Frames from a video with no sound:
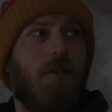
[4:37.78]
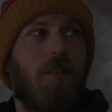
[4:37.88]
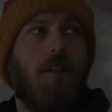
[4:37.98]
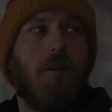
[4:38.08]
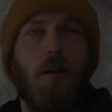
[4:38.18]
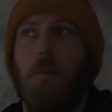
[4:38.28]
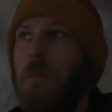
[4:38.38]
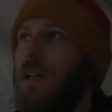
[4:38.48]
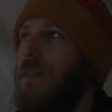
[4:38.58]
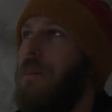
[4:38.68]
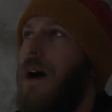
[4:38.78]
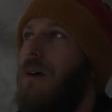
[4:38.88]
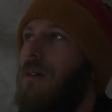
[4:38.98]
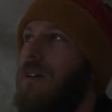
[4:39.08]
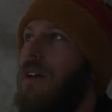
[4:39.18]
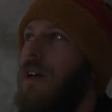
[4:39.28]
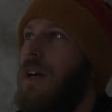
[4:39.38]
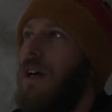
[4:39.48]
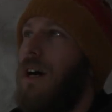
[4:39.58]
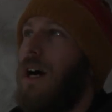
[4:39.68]
to make the mound.
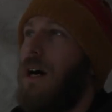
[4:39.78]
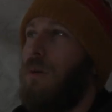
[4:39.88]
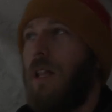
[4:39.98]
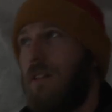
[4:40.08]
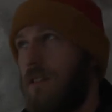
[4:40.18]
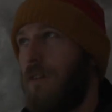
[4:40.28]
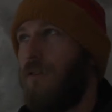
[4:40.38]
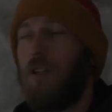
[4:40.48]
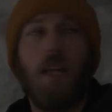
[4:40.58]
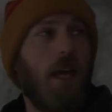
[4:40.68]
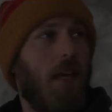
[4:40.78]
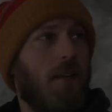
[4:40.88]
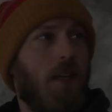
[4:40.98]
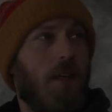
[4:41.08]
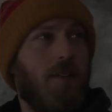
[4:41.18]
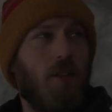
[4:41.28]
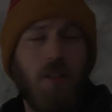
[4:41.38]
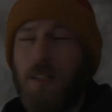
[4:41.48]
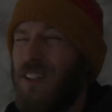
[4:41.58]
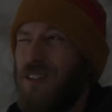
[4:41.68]
Uh, we let it sit for a day, and then it
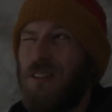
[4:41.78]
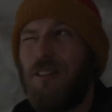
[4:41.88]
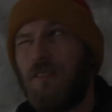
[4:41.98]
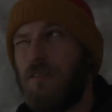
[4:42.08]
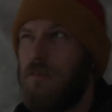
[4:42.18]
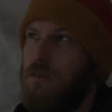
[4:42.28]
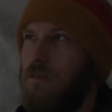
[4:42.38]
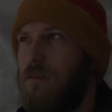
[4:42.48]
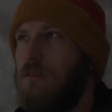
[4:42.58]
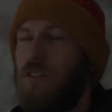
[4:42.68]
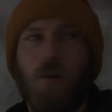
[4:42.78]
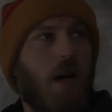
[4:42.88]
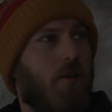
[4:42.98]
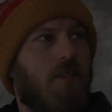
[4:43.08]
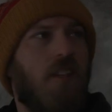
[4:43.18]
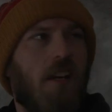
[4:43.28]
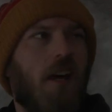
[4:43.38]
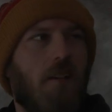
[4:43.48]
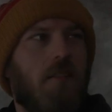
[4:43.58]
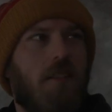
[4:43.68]
took another two hours to
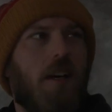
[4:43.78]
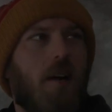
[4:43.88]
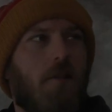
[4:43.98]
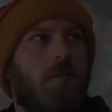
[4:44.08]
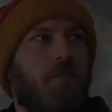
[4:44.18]
dig, dig out.